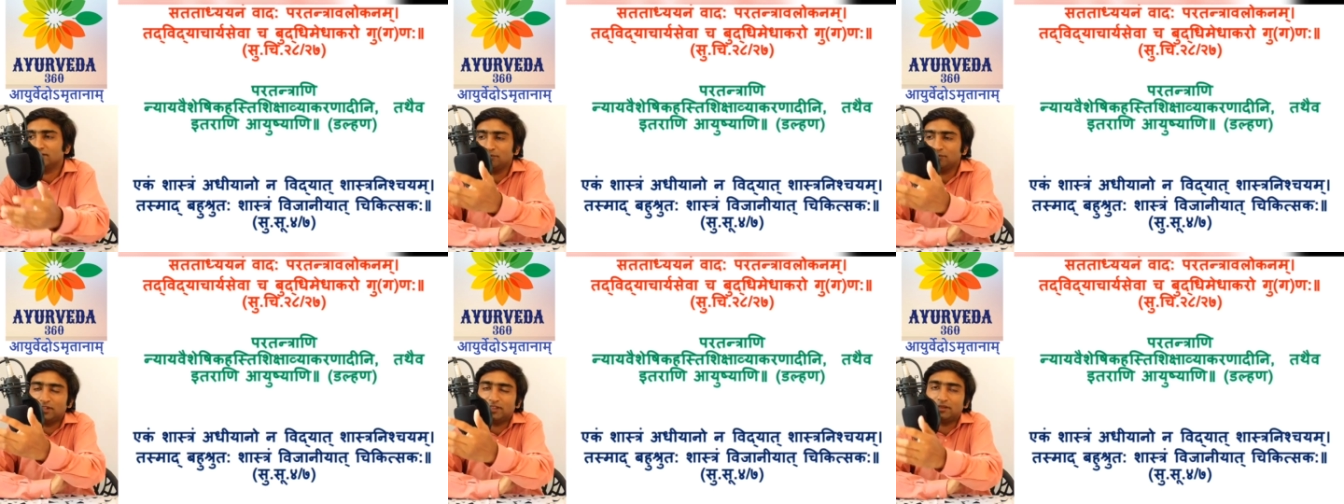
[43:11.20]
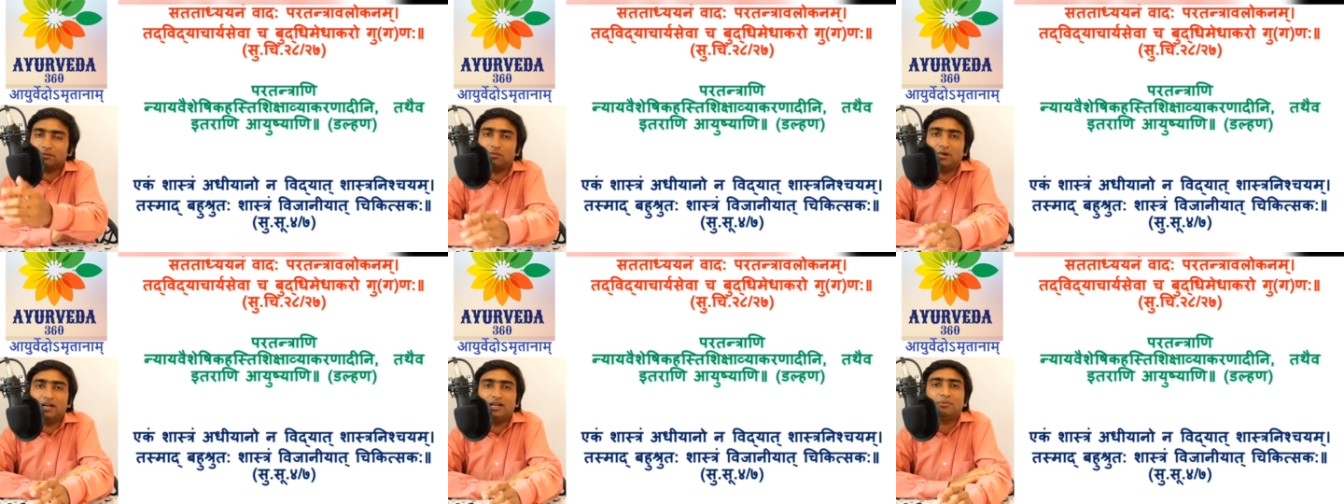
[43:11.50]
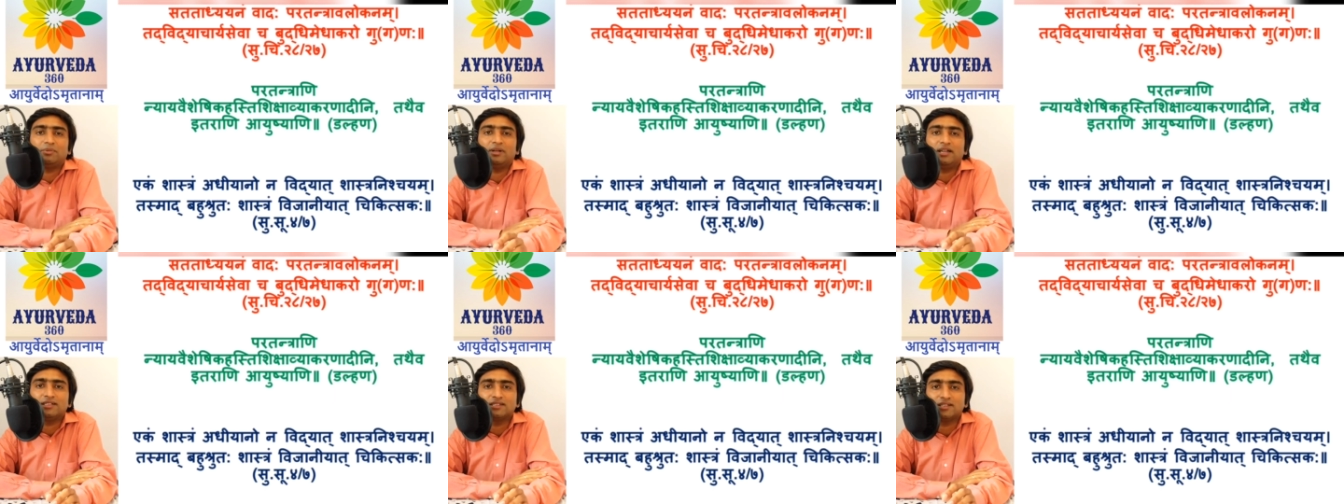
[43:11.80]
with
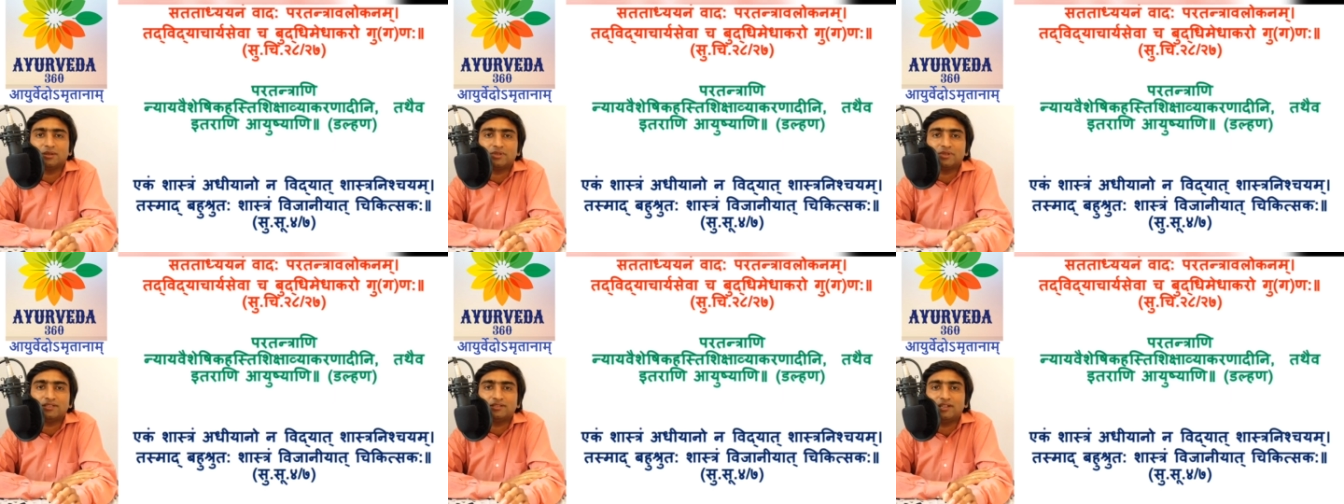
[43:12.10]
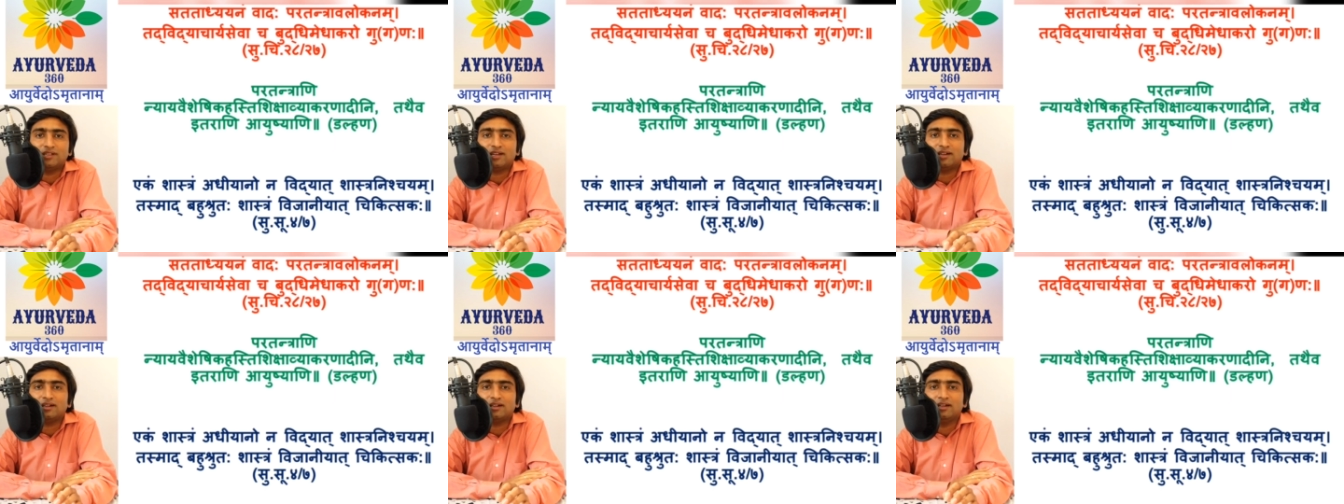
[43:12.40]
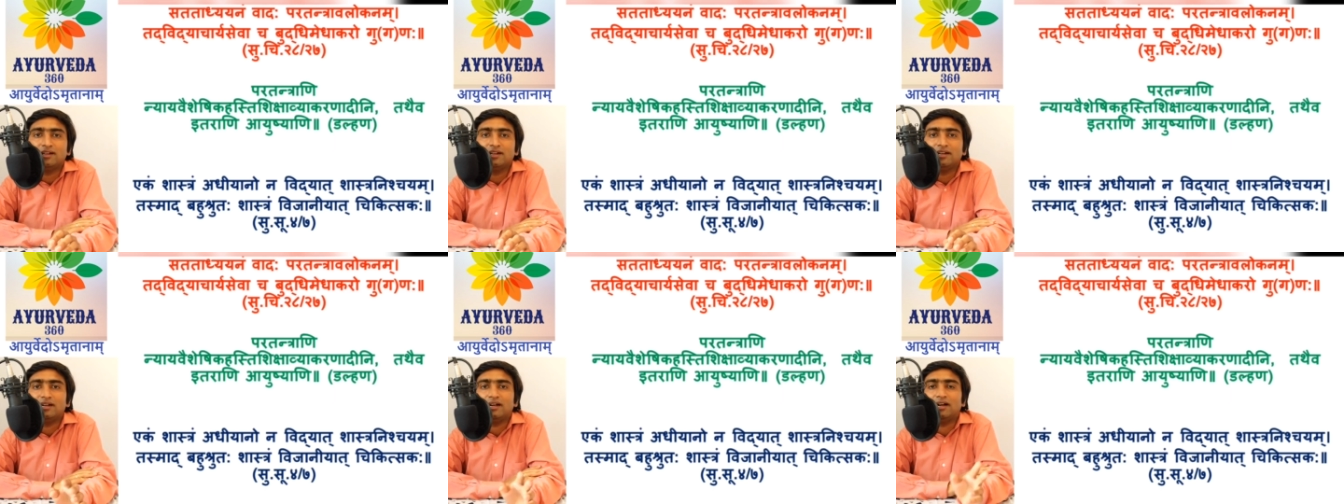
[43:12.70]
multiple examples there.
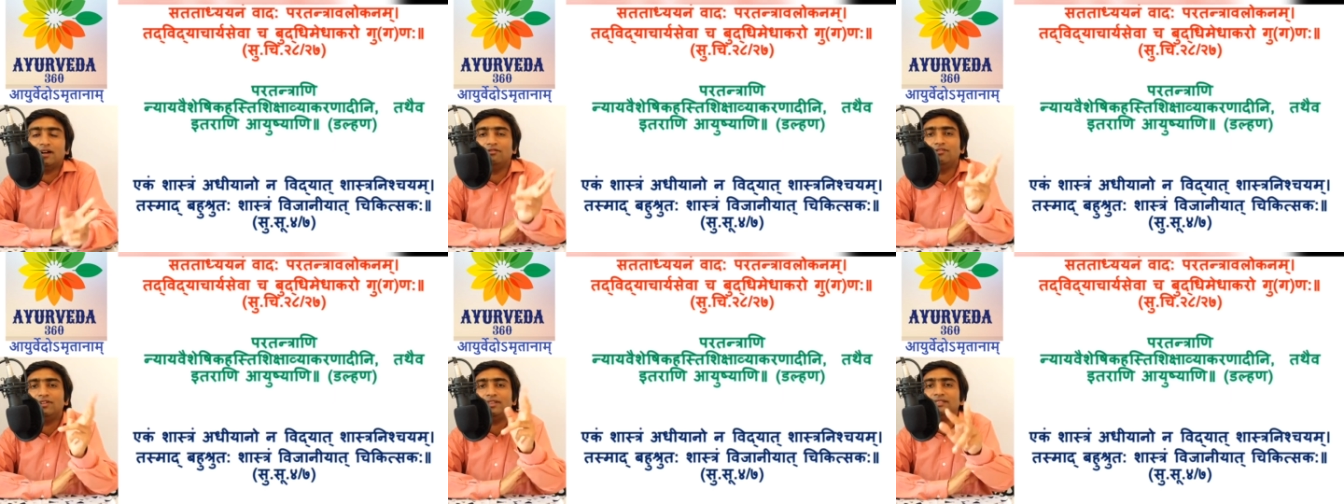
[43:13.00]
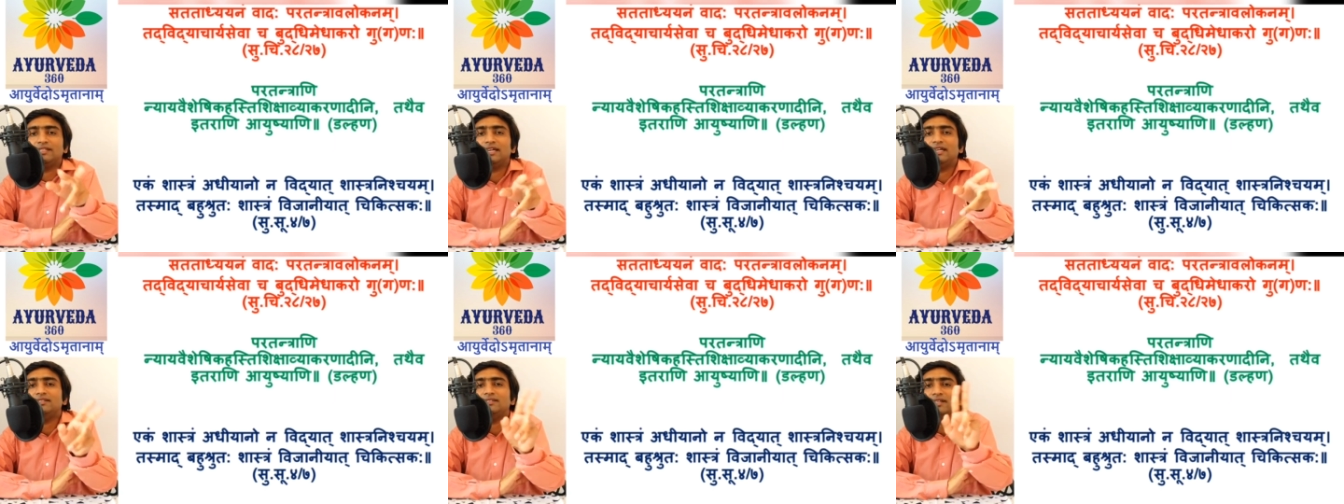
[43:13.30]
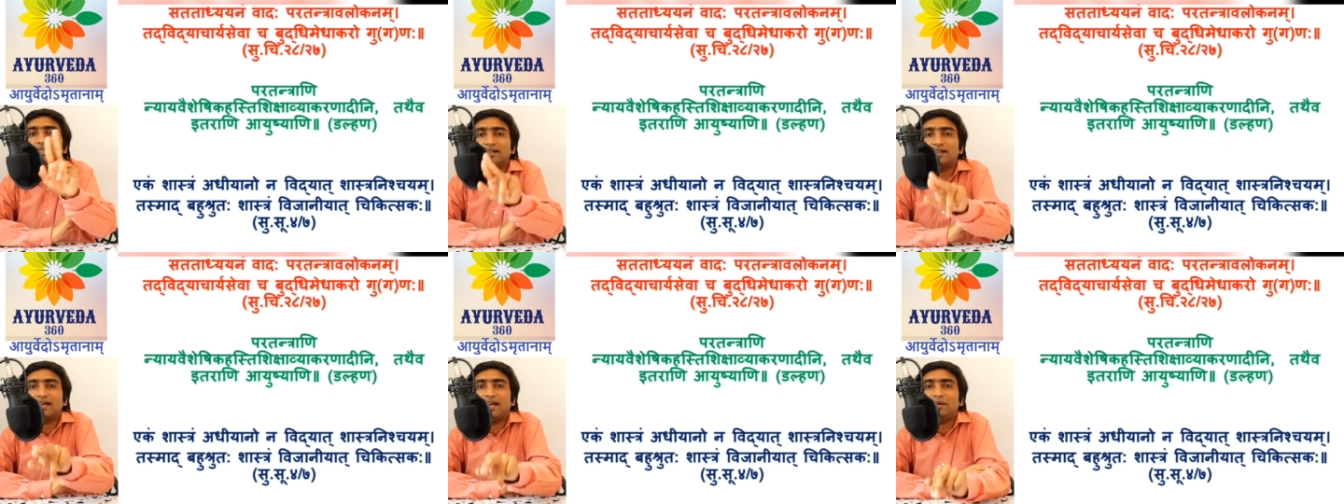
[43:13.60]
And with
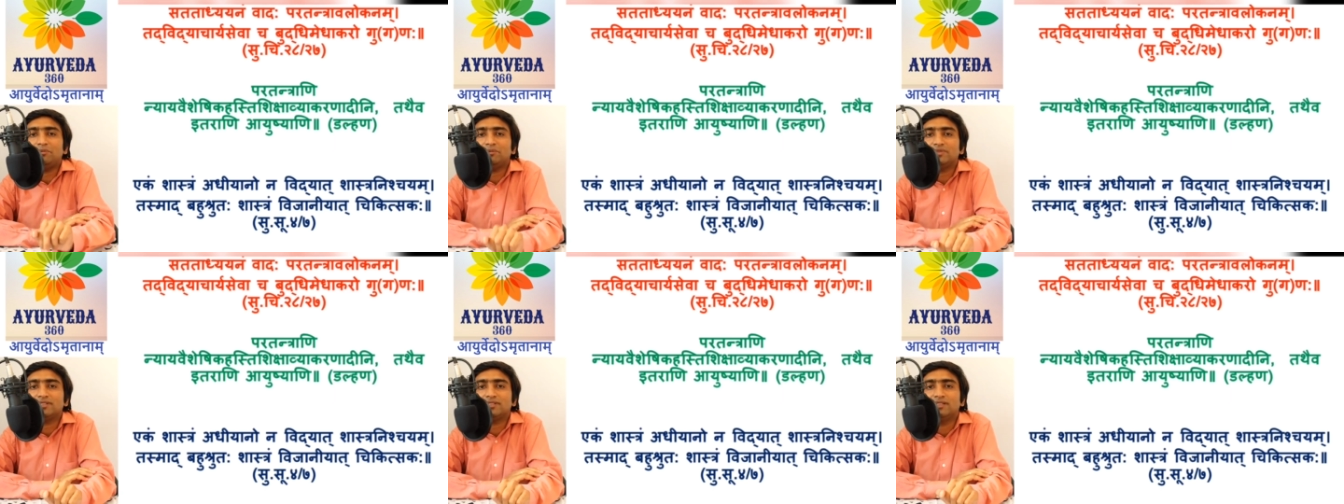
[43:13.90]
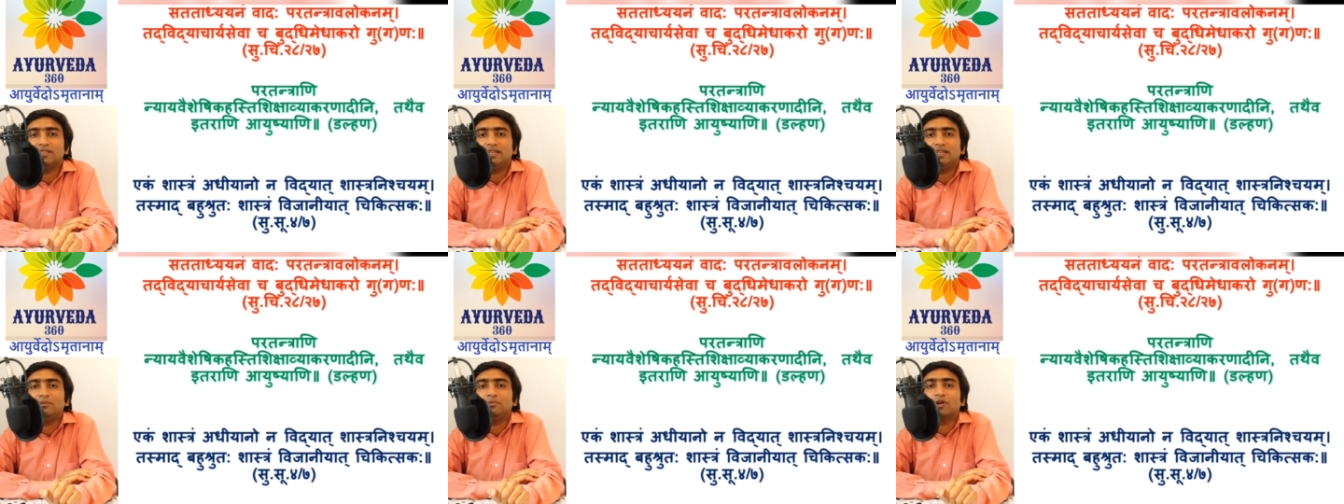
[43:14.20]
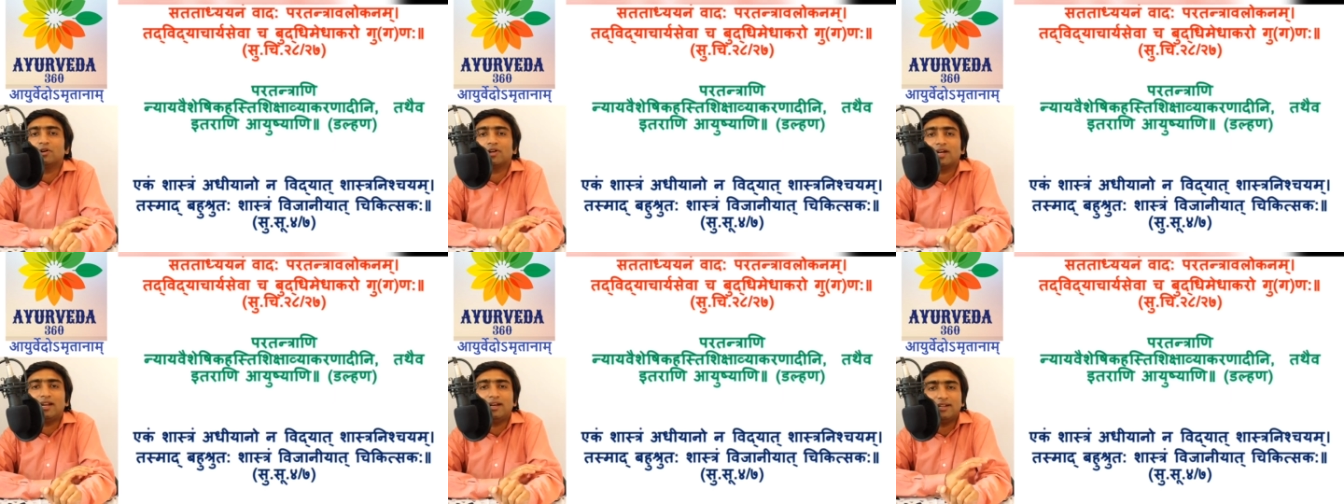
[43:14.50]
changing times, the
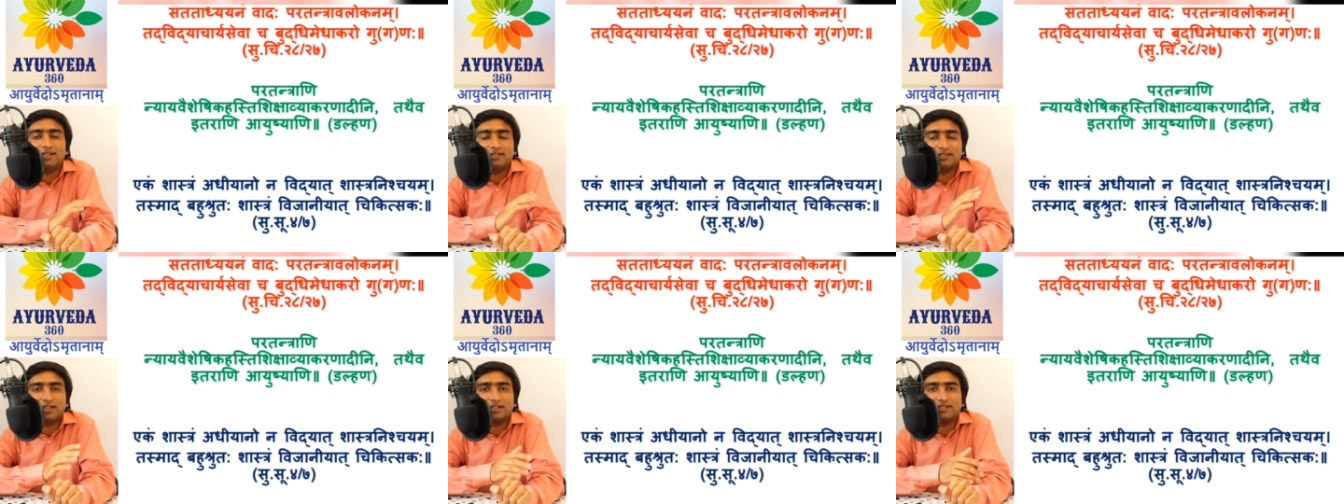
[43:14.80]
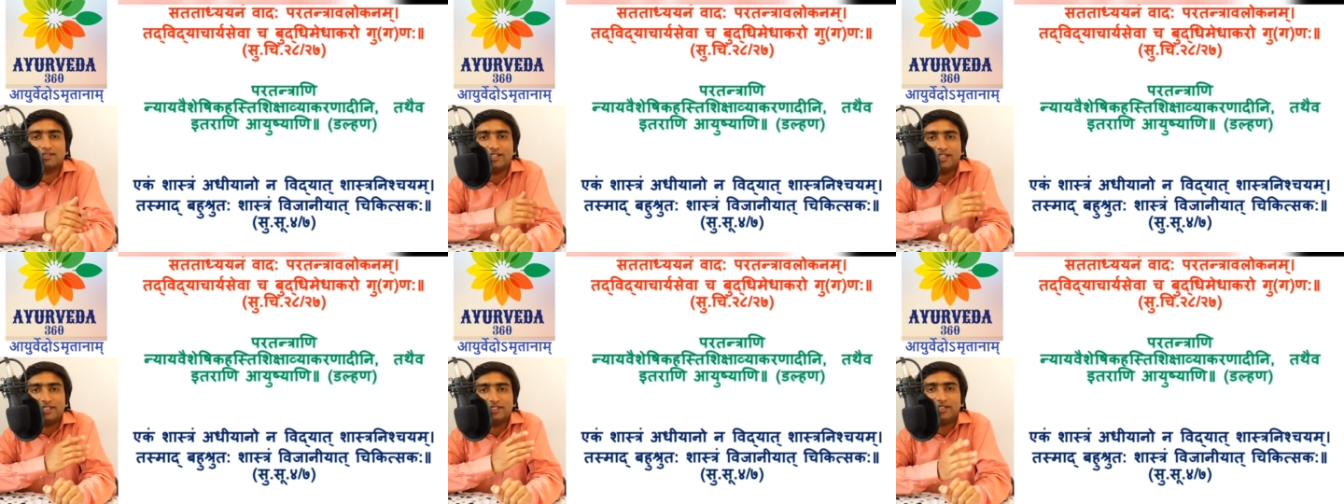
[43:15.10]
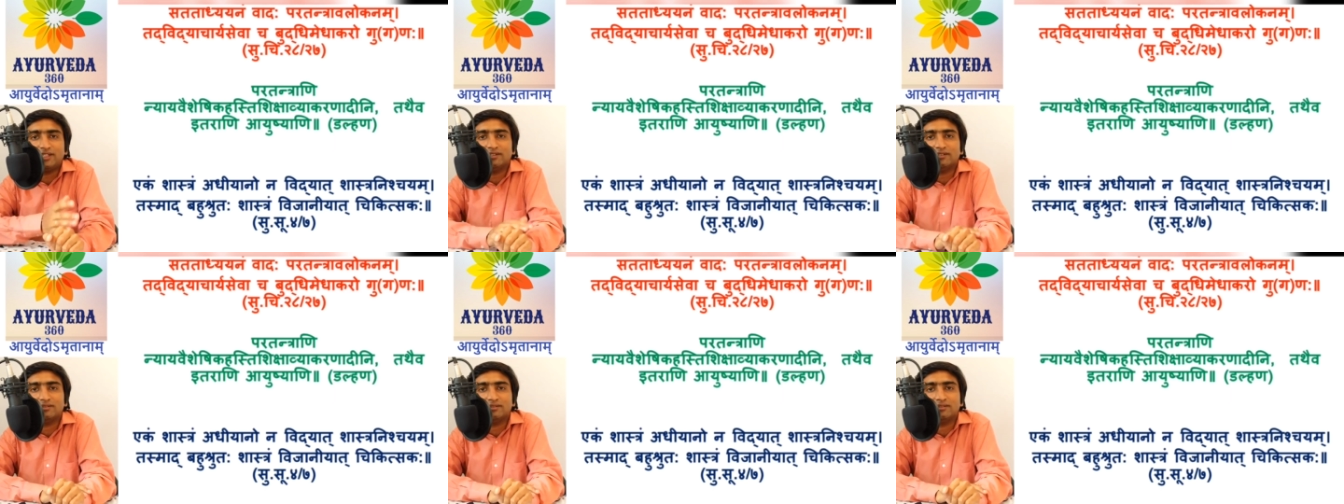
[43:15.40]
modalities are
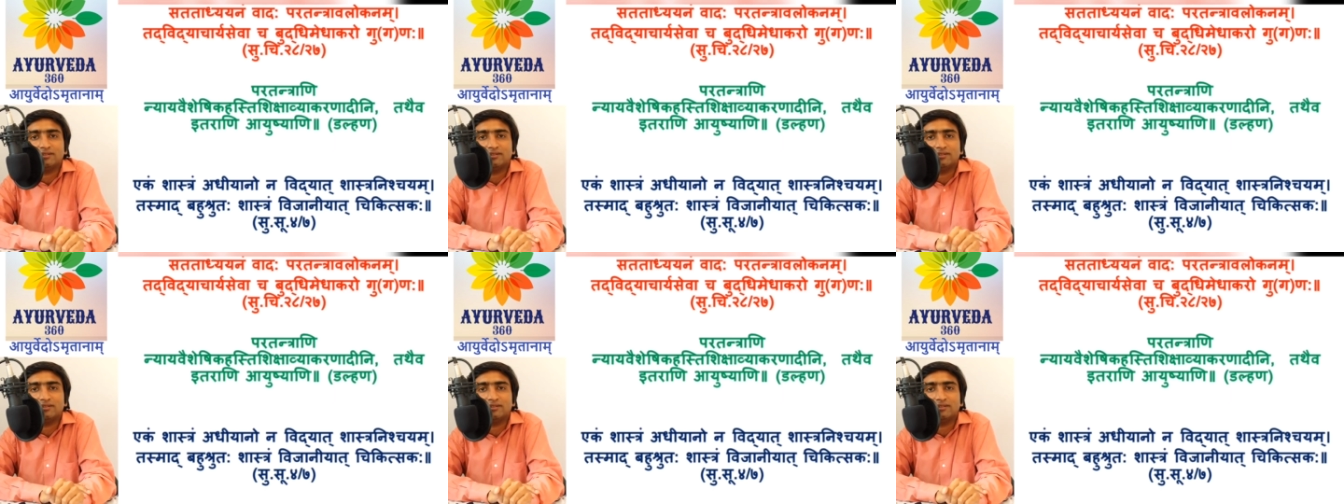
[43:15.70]
changing.